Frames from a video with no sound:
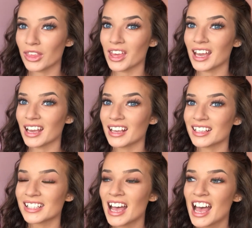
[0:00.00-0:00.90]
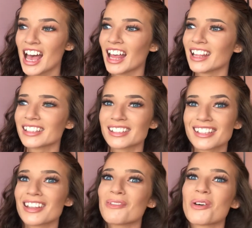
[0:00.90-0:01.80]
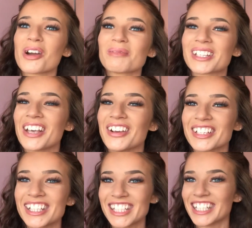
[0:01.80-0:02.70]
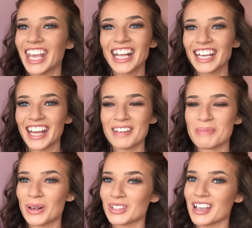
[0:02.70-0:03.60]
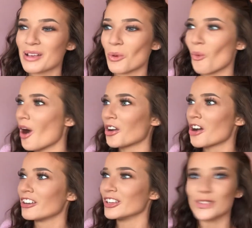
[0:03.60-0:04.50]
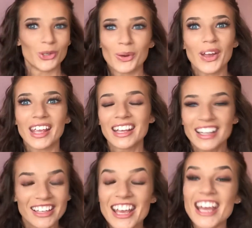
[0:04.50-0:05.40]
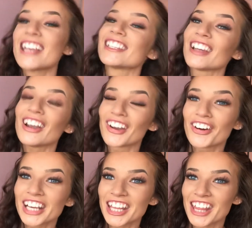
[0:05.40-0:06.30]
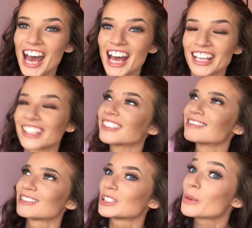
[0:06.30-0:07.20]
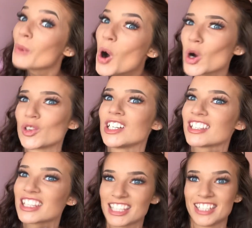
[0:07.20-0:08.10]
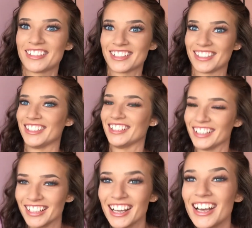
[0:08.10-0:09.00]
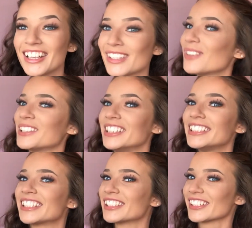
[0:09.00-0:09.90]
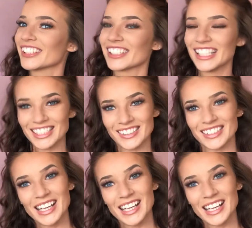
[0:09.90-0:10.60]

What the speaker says: things. It's not why I'm so skinny, because I eat one orange a week. It's not like that, you morons. It's so hard to just not